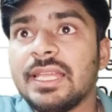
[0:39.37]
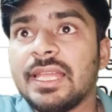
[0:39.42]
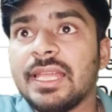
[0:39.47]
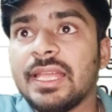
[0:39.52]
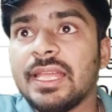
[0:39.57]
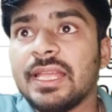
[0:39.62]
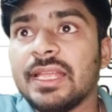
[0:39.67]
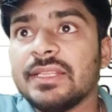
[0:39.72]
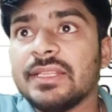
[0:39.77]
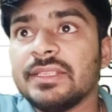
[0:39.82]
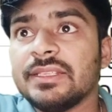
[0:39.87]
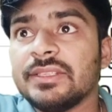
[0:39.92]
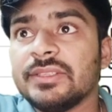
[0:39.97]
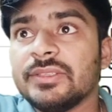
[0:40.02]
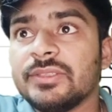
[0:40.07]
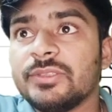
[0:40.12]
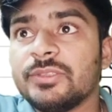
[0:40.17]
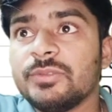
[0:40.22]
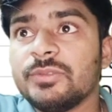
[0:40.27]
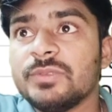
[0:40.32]
and
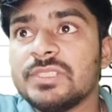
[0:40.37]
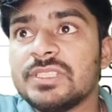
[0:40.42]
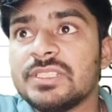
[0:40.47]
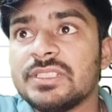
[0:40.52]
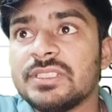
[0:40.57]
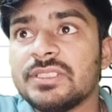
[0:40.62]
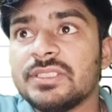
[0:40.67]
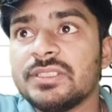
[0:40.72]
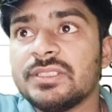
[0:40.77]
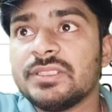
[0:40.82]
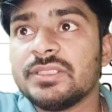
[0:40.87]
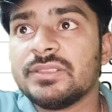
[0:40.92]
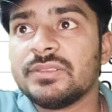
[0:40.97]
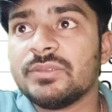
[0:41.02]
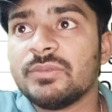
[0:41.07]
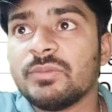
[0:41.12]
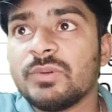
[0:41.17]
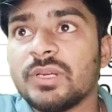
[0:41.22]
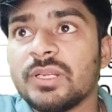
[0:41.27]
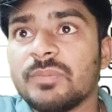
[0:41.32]
here you will see
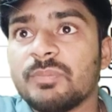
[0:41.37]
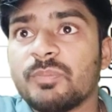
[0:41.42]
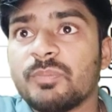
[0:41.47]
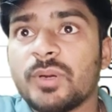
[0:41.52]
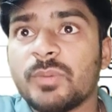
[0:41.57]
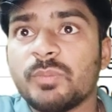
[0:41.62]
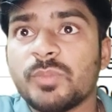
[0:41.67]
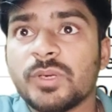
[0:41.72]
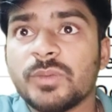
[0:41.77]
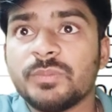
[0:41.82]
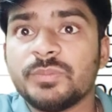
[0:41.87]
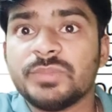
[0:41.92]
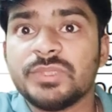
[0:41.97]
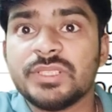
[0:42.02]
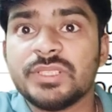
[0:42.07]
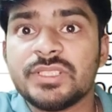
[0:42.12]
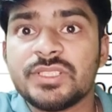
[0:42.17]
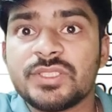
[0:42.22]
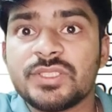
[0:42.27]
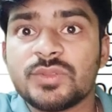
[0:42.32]
one pop-up
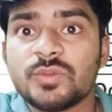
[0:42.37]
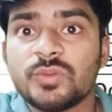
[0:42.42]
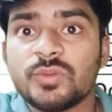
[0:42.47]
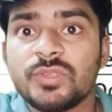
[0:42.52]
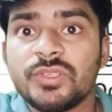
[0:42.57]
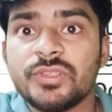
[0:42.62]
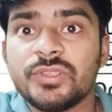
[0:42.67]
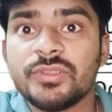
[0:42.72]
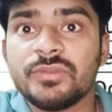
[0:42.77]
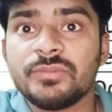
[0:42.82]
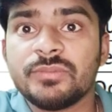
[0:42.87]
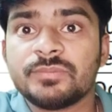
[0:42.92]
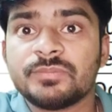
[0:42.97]
is shown here.